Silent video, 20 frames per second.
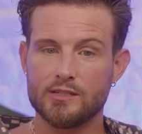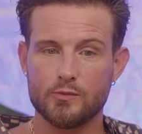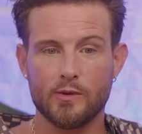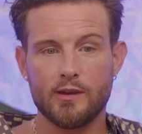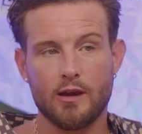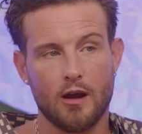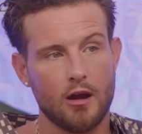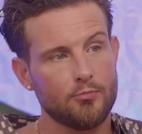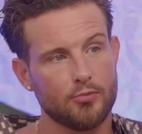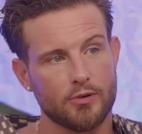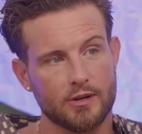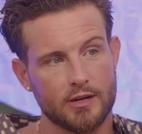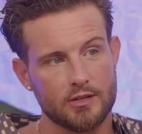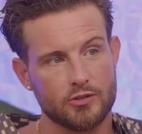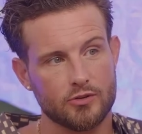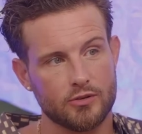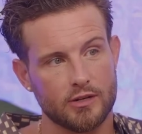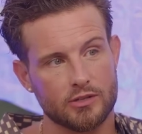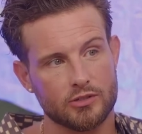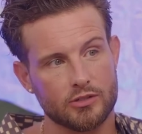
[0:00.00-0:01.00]
we are pretty
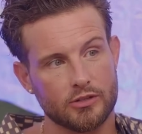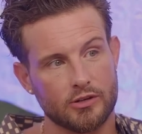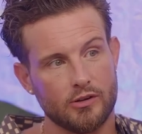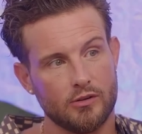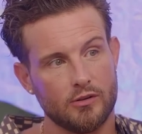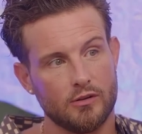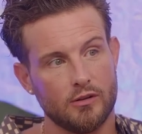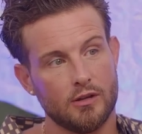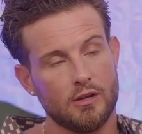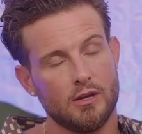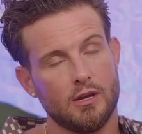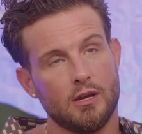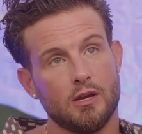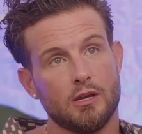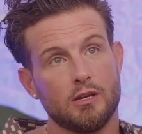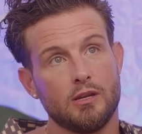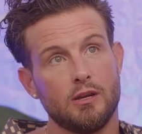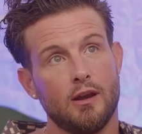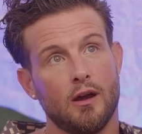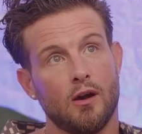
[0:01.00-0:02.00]
traditional.
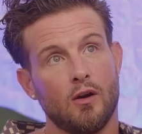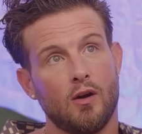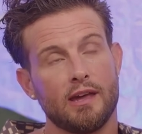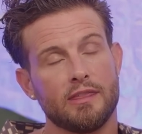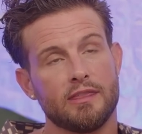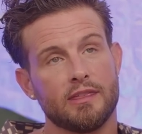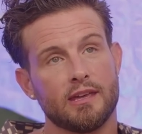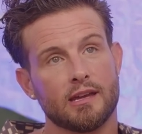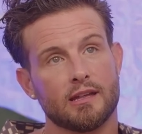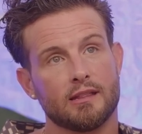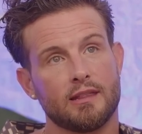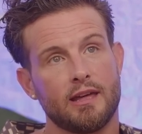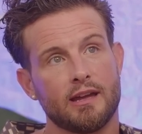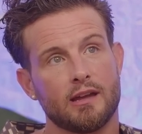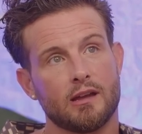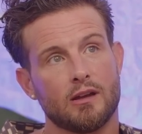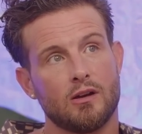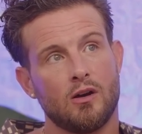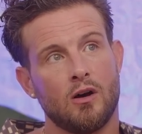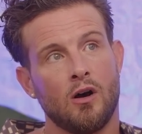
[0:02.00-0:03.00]
I think
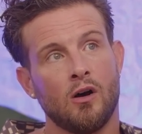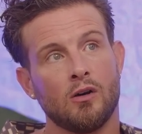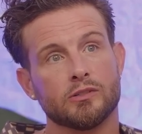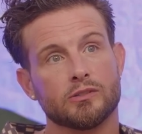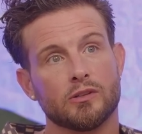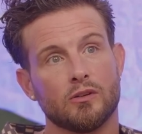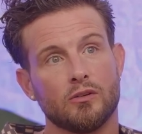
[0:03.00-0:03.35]
like also